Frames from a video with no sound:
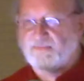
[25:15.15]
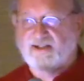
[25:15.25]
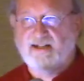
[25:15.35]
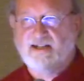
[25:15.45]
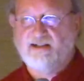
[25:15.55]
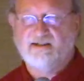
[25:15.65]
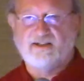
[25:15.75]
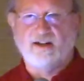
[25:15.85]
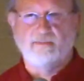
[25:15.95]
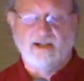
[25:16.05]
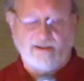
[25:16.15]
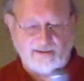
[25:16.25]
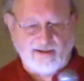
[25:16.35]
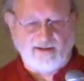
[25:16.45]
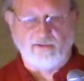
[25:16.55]
The stomach,
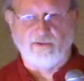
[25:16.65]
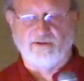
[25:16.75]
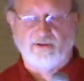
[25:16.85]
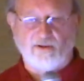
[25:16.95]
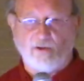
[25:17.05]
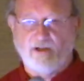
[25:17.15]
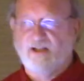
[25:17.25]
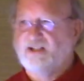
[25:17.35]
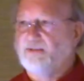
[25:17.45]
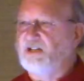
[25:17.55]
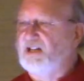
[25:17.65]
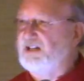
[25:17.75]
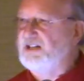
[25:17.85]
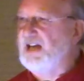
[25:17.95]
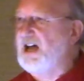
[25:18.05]
the whole organism, can
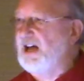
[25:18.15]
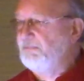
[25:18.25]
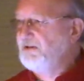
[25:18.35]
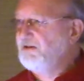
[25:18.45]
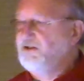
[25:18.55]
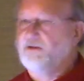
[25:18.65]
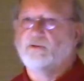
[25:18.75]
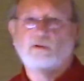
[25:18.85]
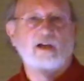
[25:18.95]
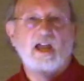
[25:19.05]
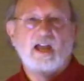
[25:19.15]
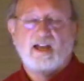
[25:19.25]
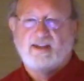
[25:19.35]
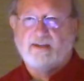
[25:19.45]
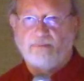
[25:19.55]
adapt to
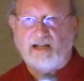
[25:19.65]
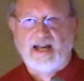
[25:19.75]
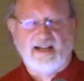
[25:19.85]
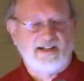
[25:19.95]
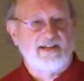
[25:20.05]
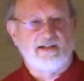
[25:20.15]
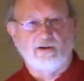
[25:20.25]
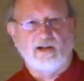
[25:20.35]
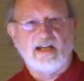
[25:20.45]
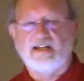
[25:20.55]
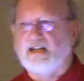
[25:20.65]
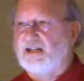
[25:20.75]
the plants that you're eating.